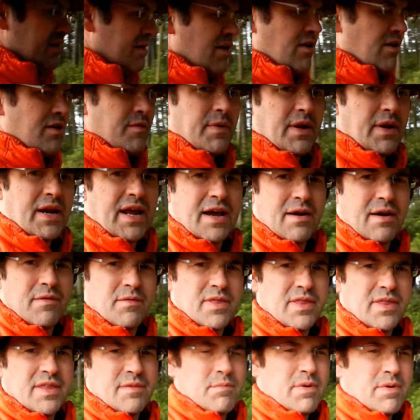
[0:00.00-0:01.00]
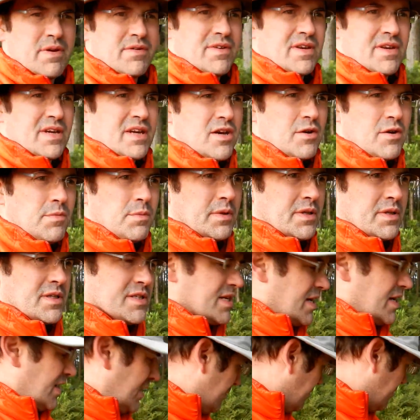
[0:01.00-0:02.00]
Only been out with the bivvy a couple of
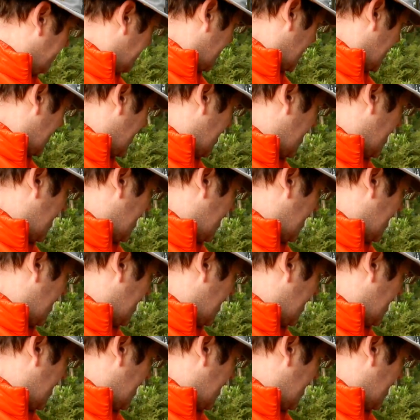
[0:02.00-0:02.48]
times,